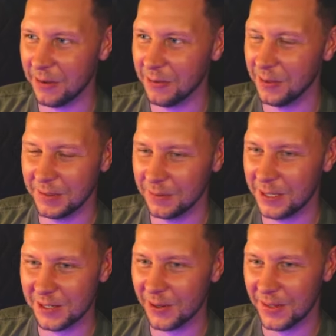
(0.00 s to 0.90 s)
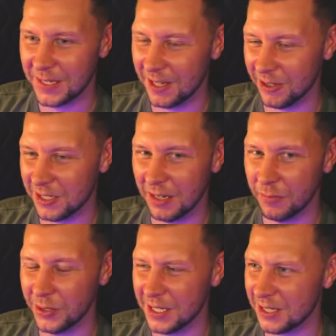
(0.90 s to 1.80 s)
don't what what is all this other stuff
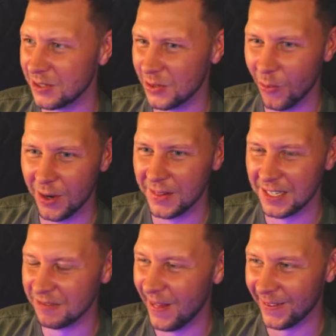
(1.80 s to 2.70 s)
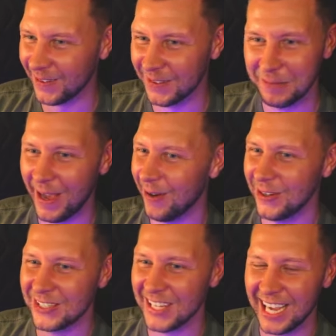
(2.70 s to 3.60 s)
with this sword and these valkyrie
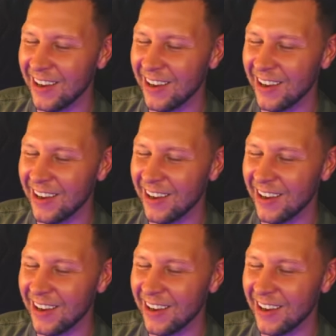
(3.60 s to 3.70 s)
powers like